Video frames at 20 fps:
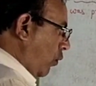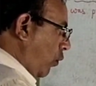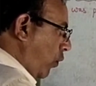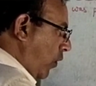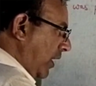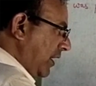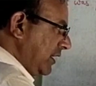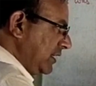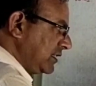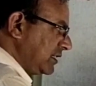
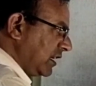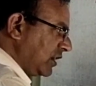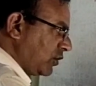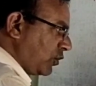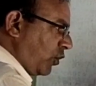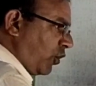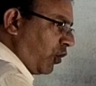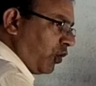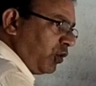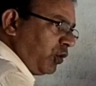What is the
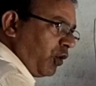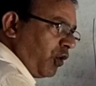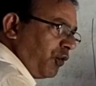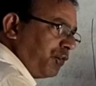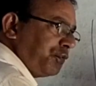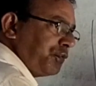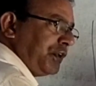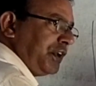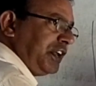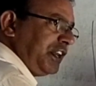
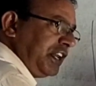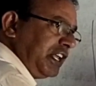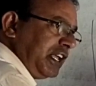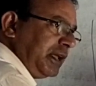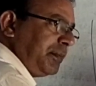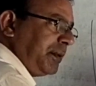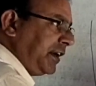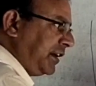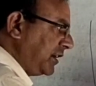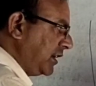role of
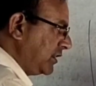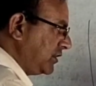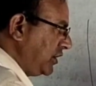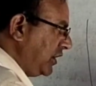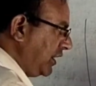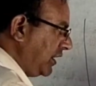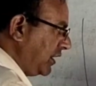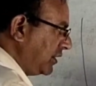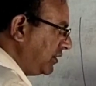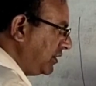inhibitor
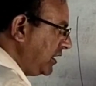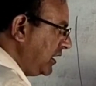gene?